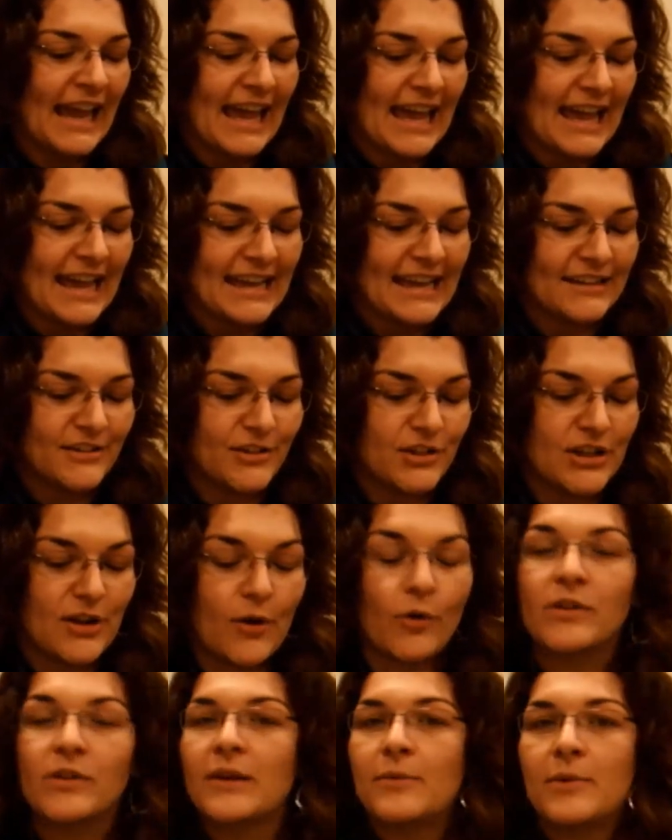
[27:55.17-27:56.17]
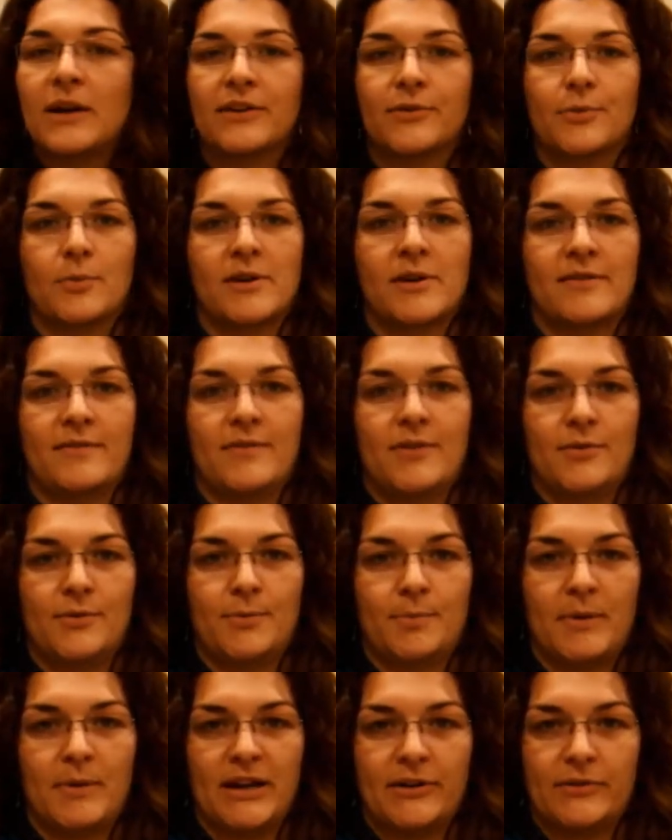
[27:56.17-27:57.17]
And she only wears one of
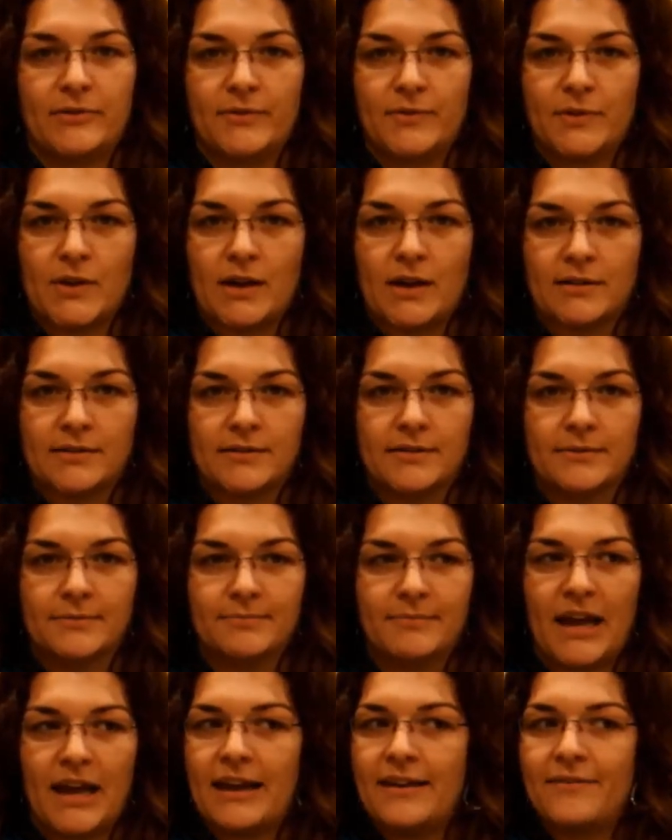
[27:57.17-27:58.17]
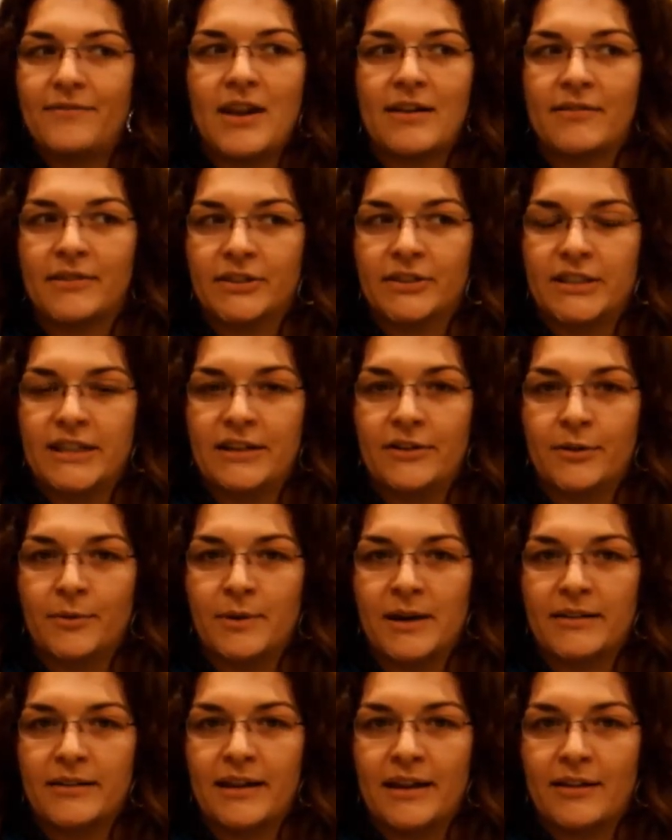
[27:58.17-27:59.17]
those pairs of socks. I have never seen her
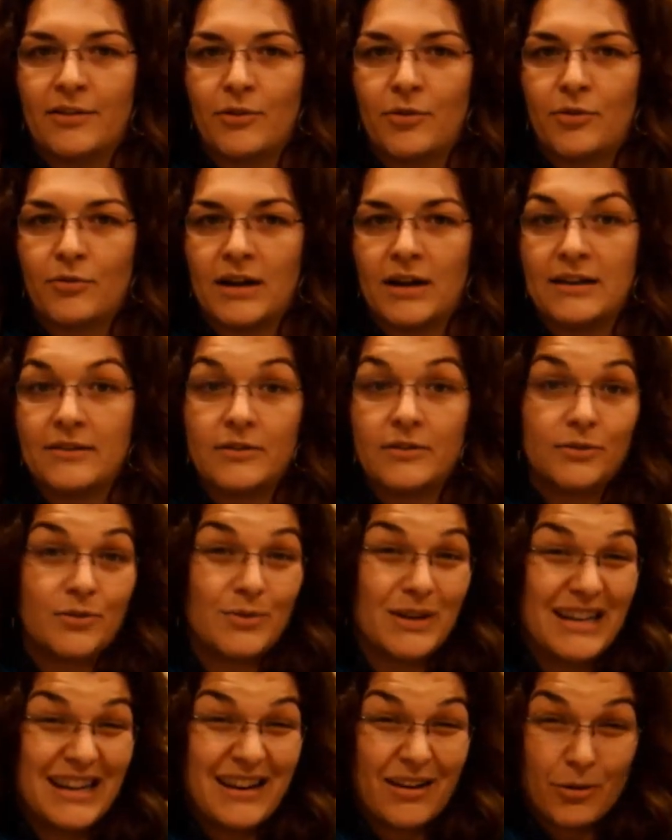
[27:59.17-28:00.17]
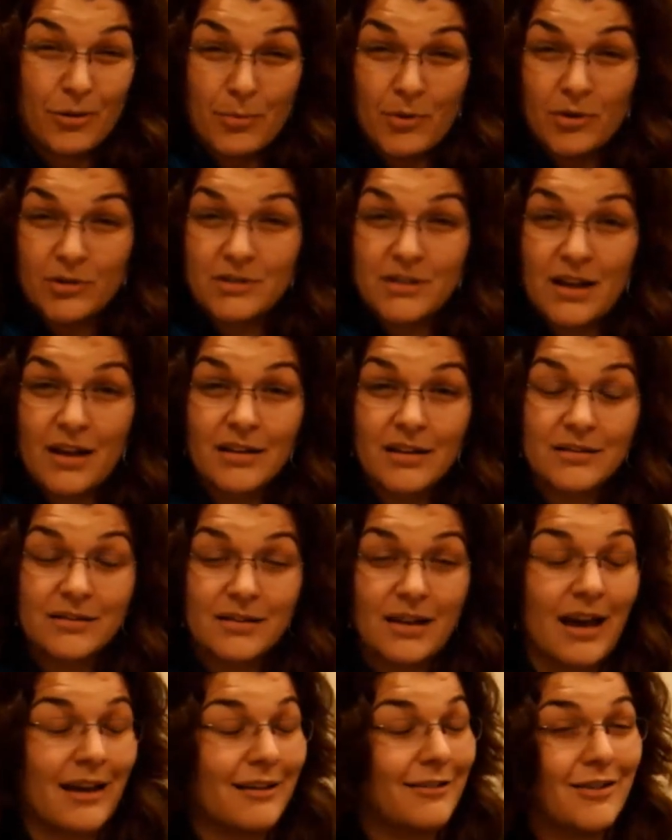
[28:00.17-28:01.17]
wear the other 3. So do I knit her more
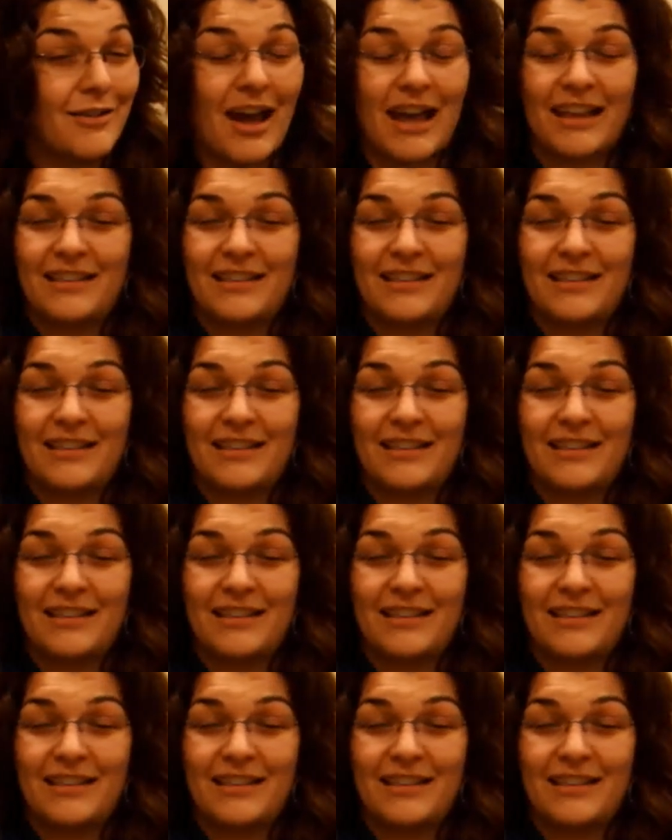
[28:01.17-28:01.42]
socks?